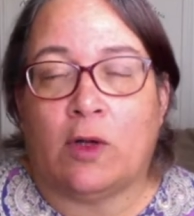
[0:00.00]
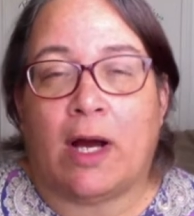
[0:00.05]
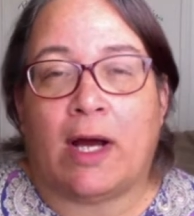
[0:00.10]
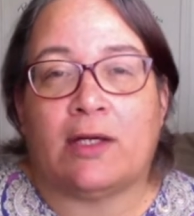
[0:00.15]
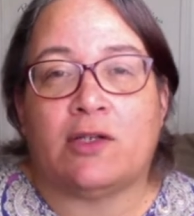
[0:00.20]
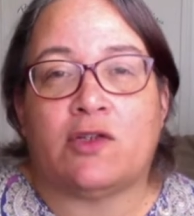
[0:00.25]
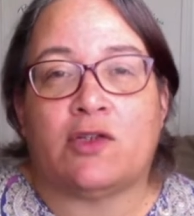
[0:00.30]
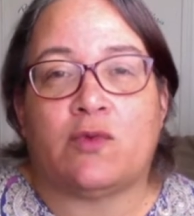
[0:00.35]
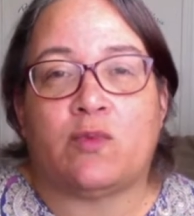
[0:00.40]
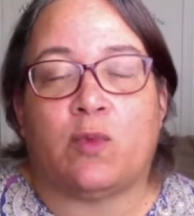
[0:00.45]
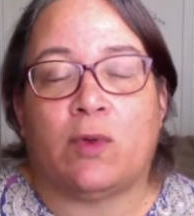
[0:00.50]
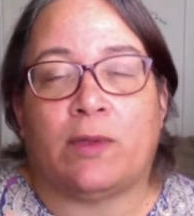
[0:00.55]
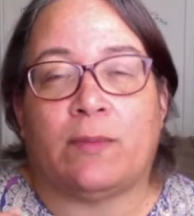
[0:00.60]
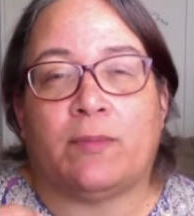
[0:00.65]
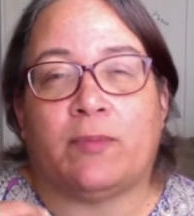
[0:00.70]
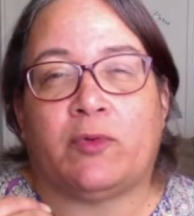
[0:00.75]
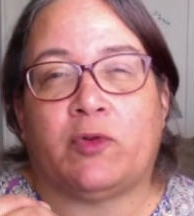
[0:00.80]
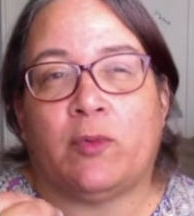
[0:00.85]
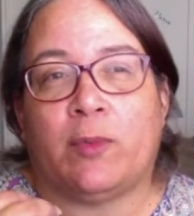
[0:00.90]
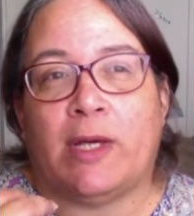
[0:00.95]
I just want
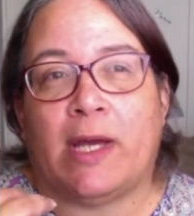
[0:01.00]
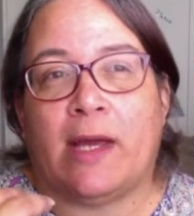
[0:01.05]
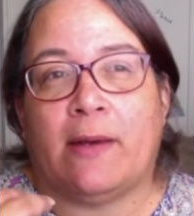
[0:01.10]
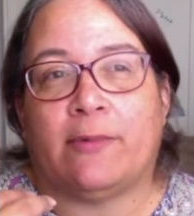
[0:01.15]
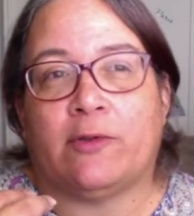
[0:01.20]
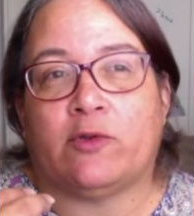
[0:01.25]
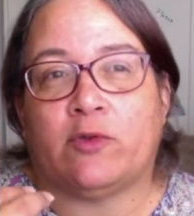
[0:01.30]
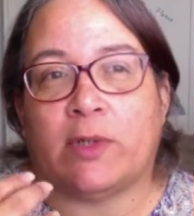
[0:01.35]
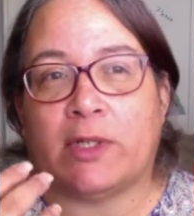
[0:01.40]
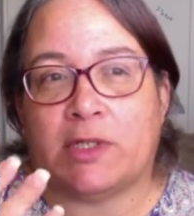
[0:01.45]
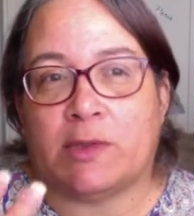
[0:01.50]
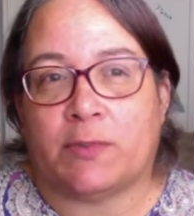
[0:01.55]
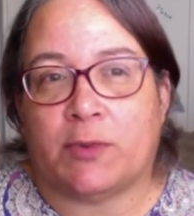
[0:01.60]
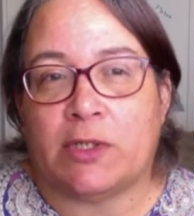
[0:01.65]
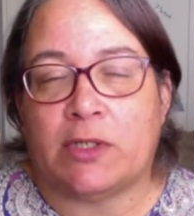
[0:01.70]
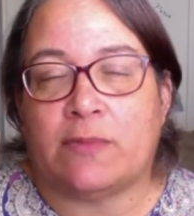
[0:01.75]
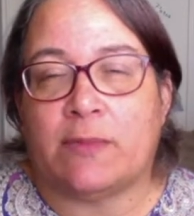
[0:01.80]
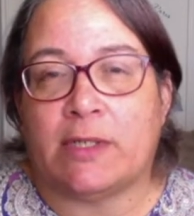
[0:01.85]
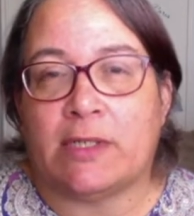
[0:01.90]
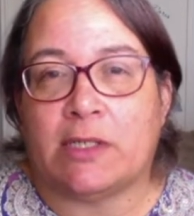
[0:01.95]
to be able to
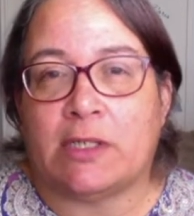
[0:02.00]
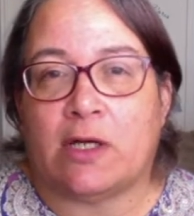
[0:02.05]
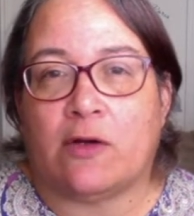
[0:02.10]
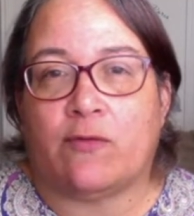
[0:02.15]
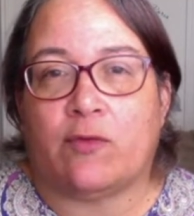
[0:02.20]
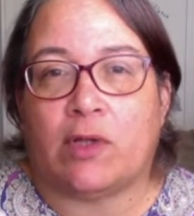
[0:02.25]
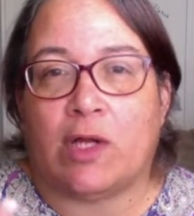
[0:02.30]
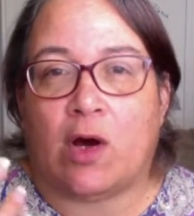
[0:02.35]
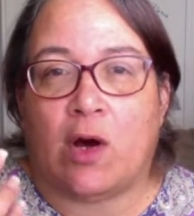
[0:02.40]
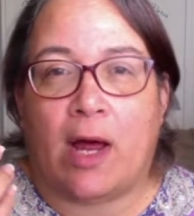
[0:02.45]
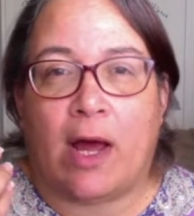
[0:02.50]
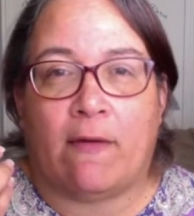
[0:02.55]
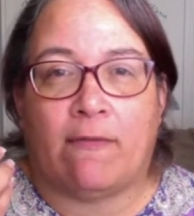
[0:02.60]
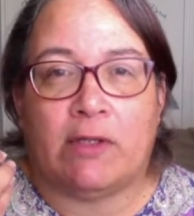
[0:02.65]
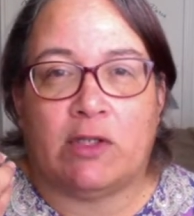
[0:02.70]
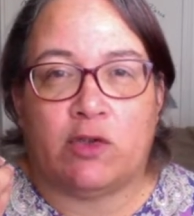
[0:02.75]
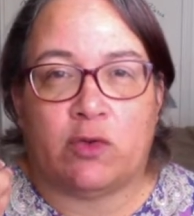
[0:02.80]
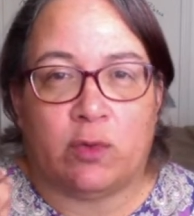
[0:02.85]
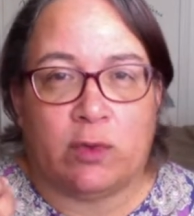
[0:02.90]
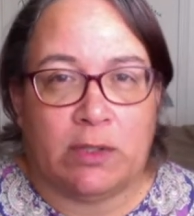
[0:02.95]
express myself without
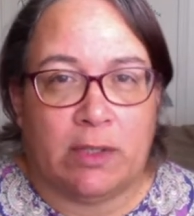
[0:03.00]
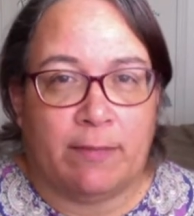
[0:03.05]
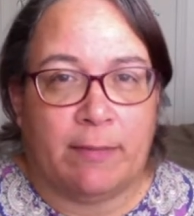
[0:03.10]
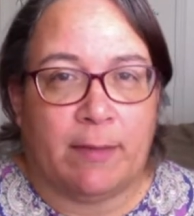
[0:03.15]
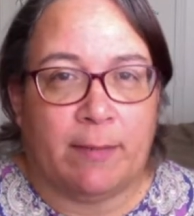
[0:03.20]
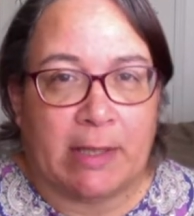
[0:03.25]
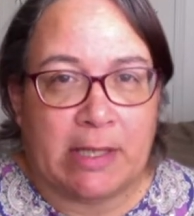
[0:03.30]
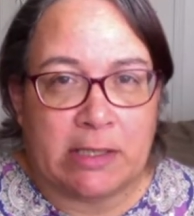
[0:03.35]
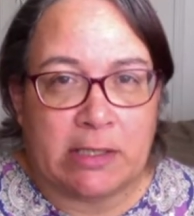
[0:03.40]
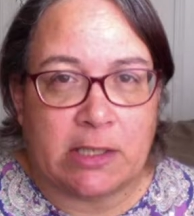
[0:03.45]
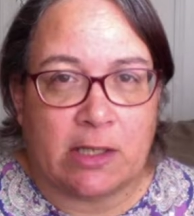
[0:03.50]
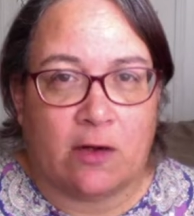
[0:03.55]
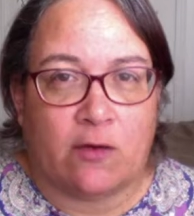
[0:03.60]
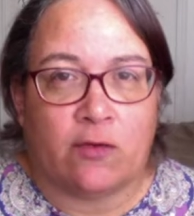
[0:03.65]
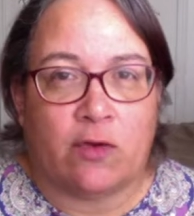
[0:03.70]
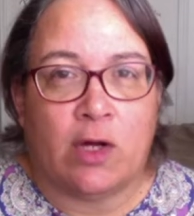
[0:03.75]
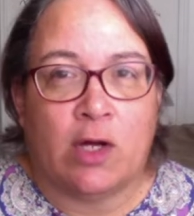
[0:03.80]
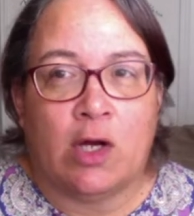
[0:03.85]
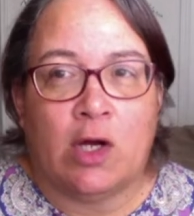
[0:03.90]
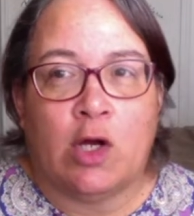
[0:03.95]
having to limit myself